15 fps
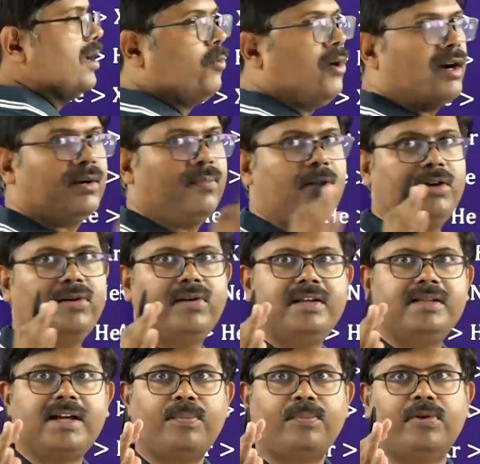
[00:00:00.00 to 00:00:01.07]
the water molecule
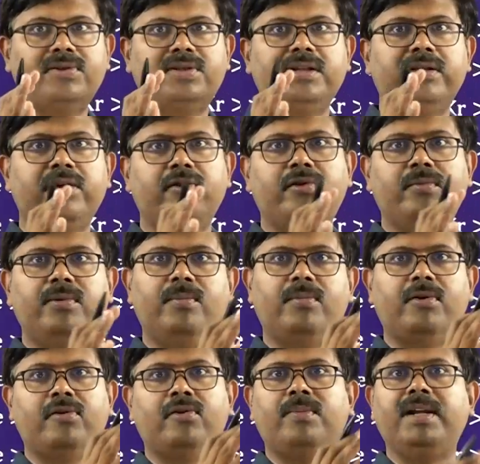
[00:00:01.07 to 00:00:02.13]
is approaching the
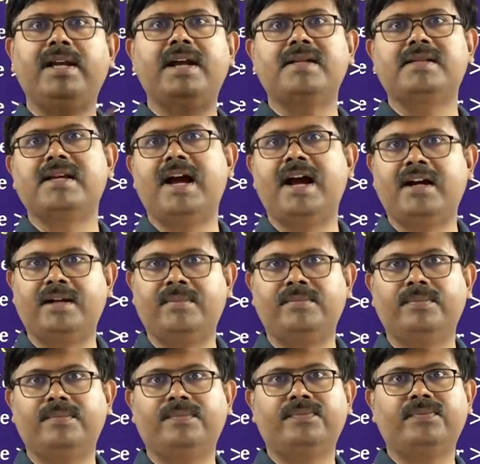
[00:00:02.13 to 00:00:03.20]
noble gas
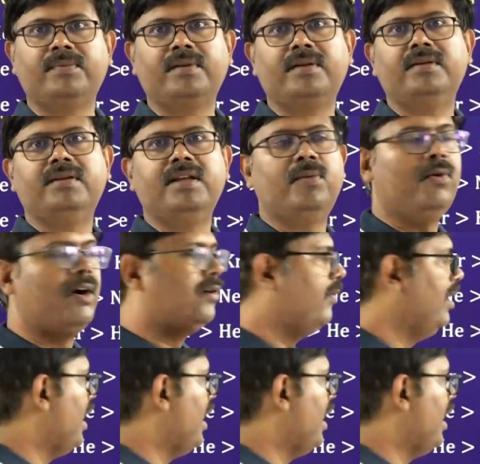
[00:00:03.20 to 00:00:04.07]
atom, then what